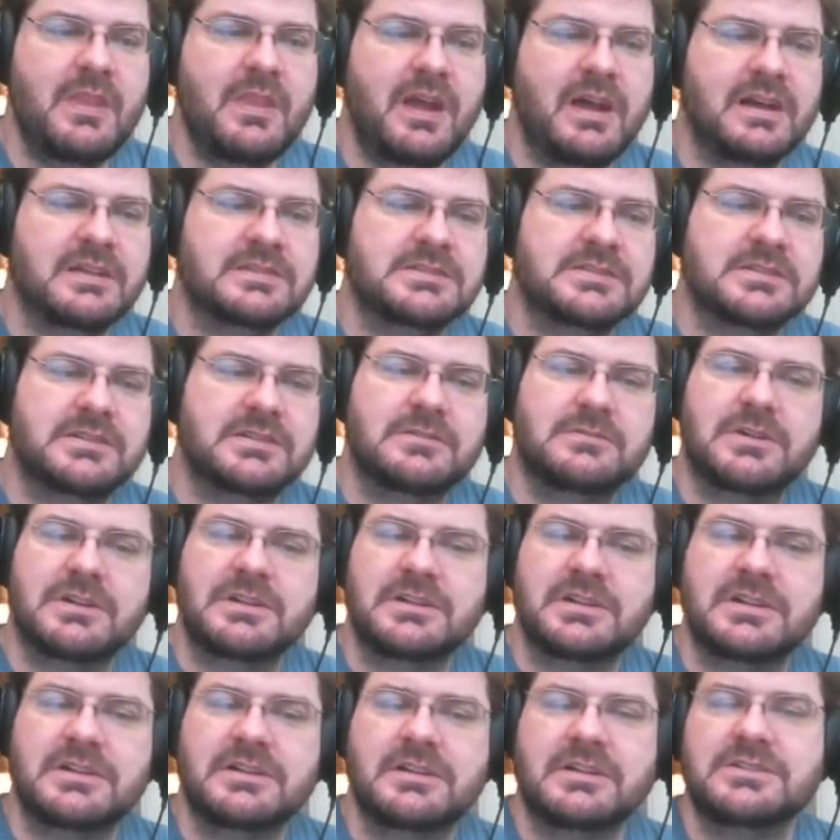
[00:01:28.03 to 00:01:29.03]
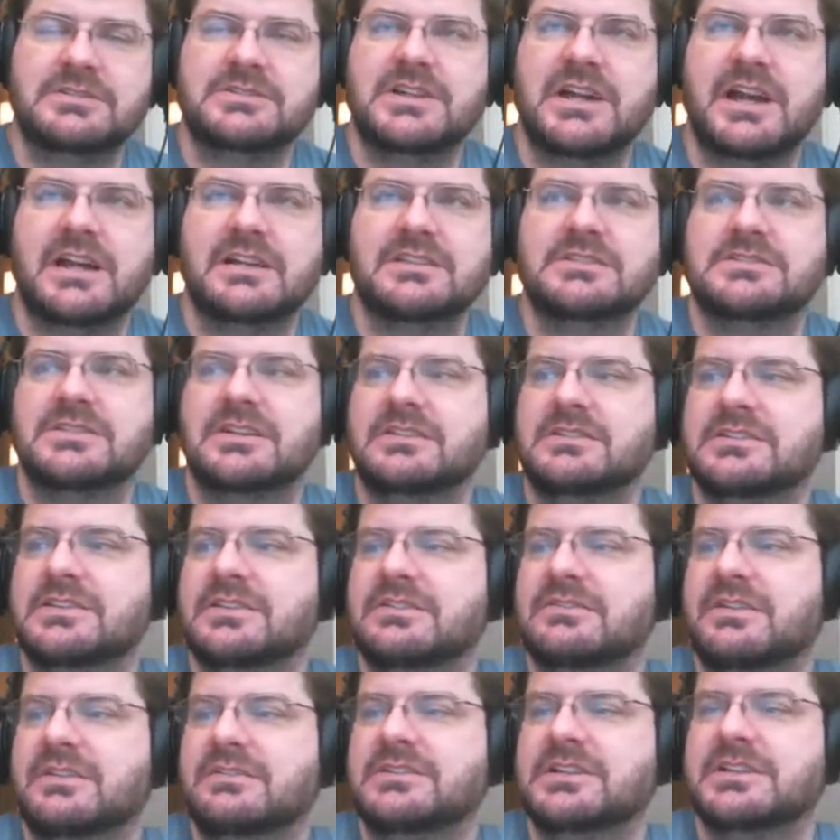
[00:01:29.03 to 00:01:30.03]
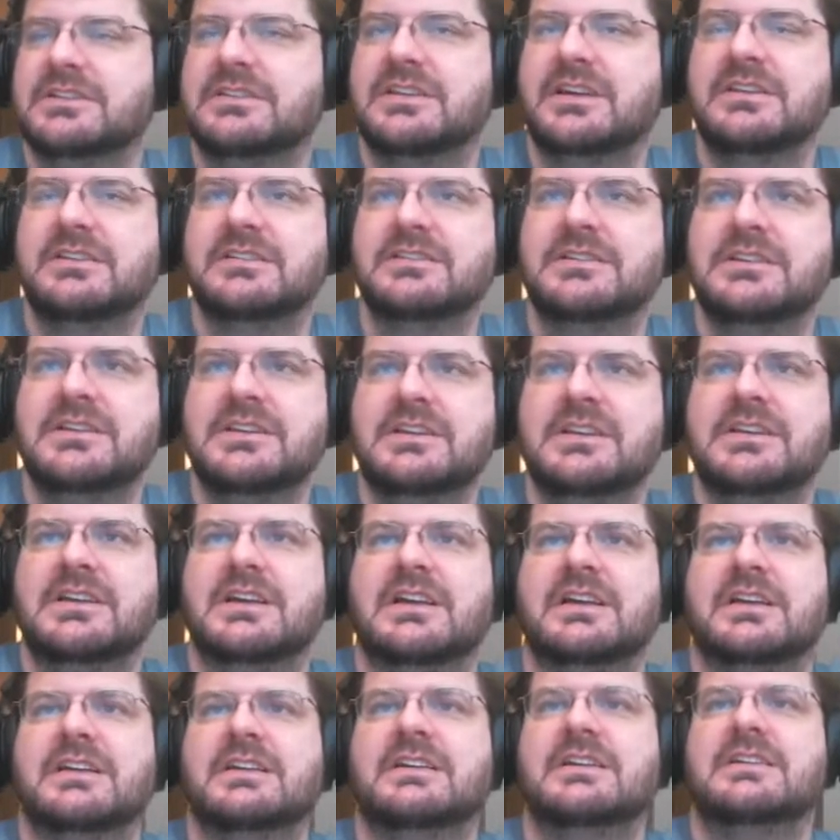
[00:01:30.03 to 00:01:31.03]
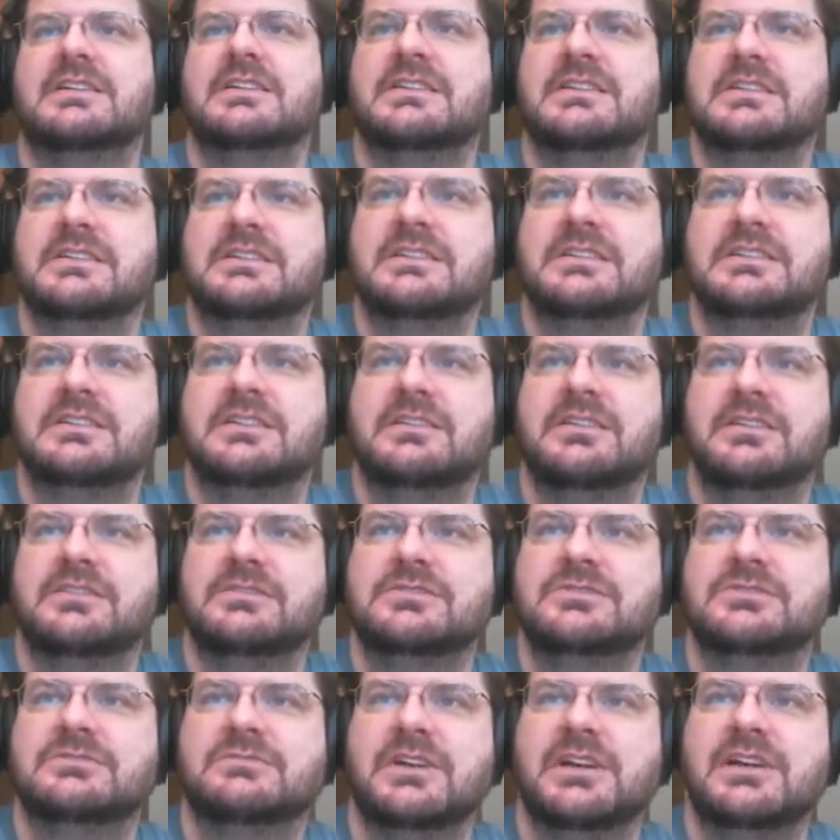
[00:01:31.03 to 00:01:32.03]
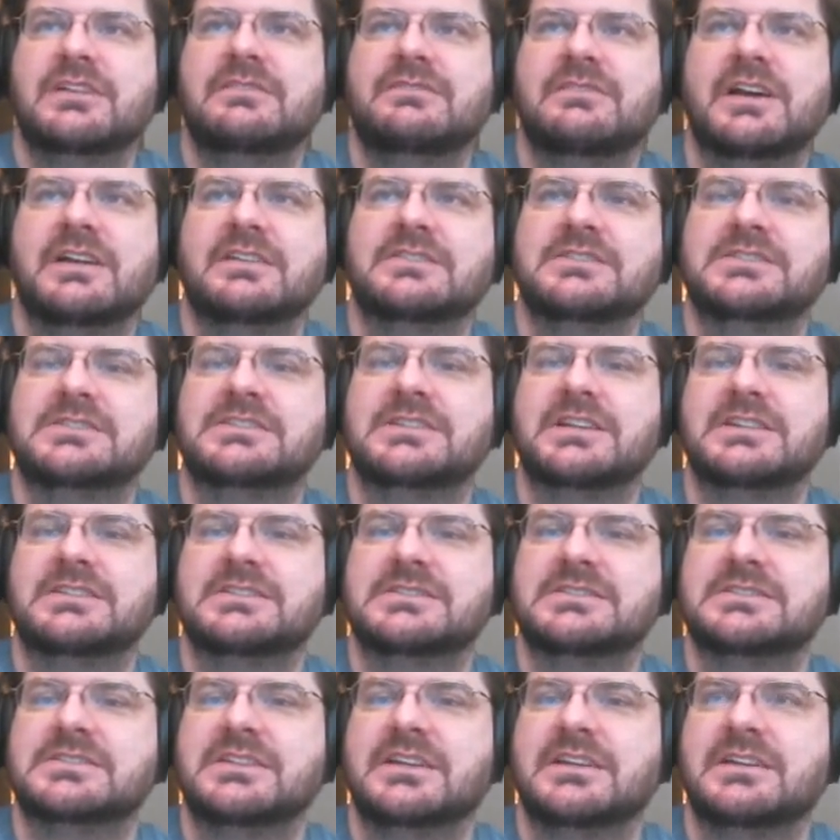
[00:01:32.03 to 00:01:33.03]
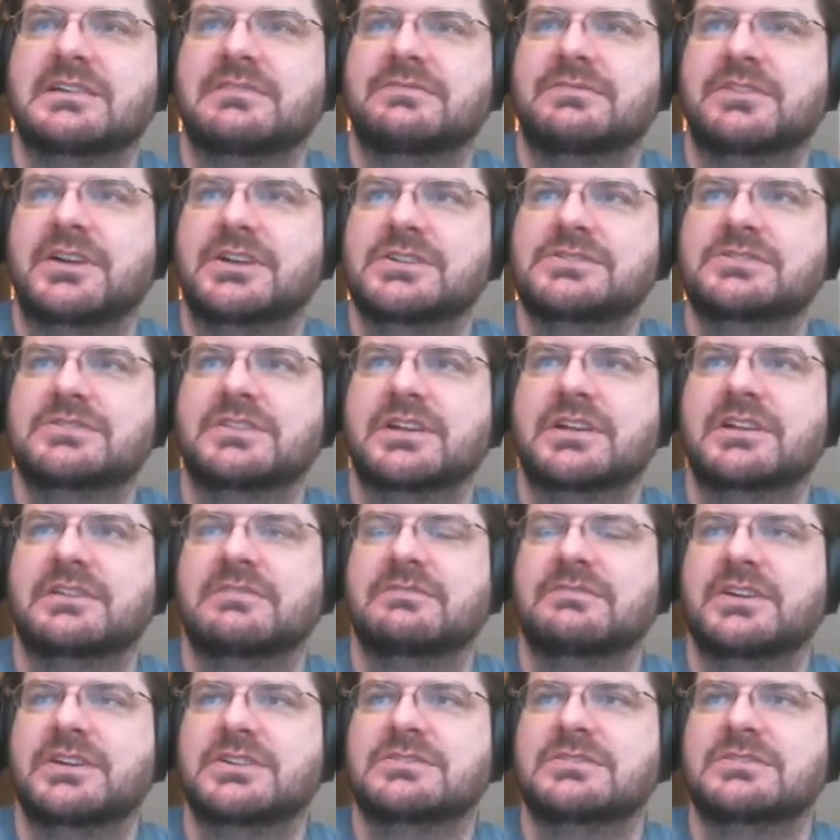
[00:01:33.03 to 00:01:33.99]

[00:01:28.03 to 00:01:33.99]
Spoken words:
Still working on Dragon's Soul and Throne of Thunder. Those are Raid Finder sets. Frustrating.